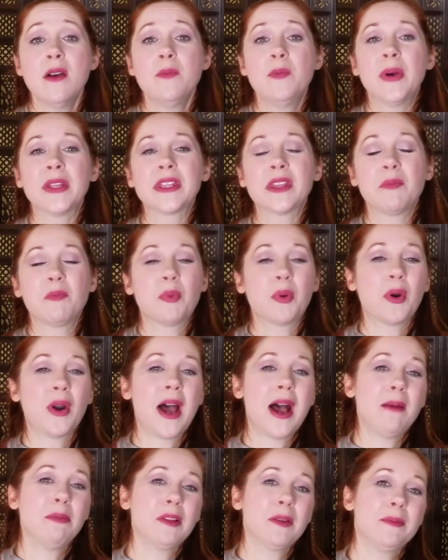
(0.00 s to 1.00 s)
But the
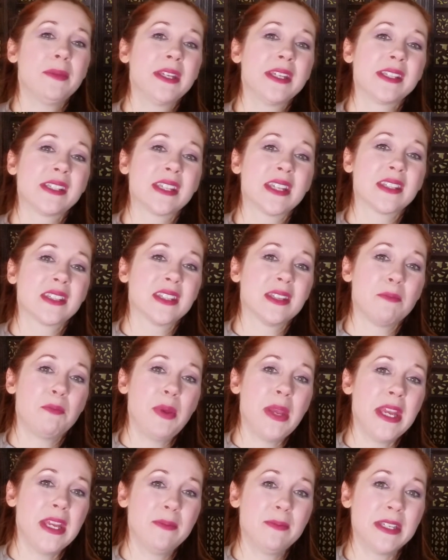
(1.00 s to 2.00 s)
problem is that the
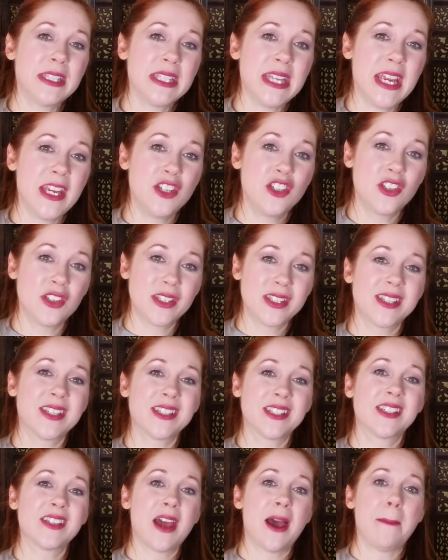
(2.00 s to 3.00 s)
pigmentation's
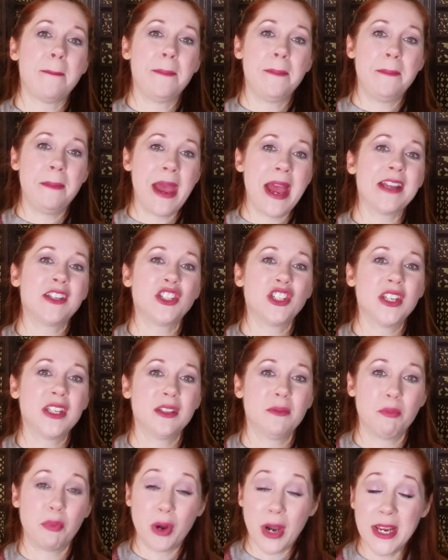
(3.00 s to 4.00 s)
just not matching
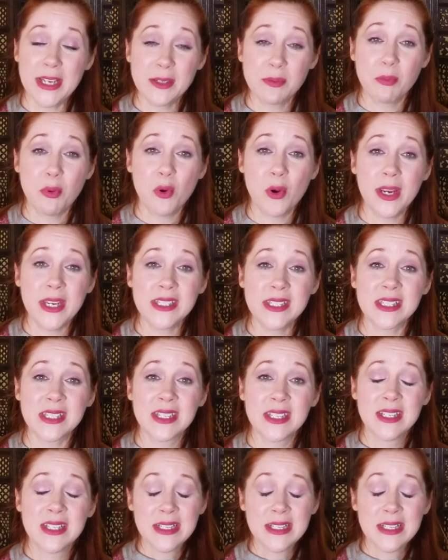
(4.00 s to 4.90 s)
the price point.